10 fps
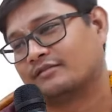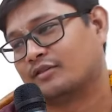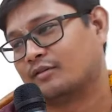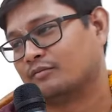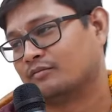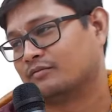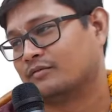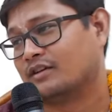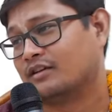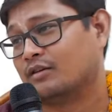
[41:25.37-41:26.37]
From
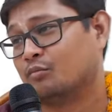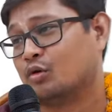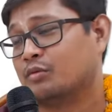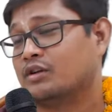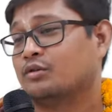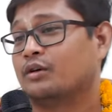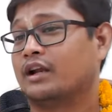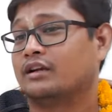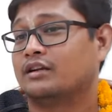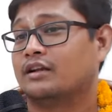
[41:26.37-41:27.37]
the moment you
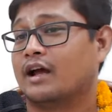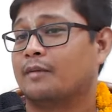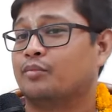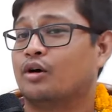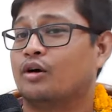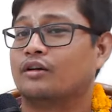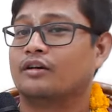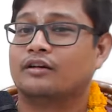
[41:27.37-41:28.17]
enter the airport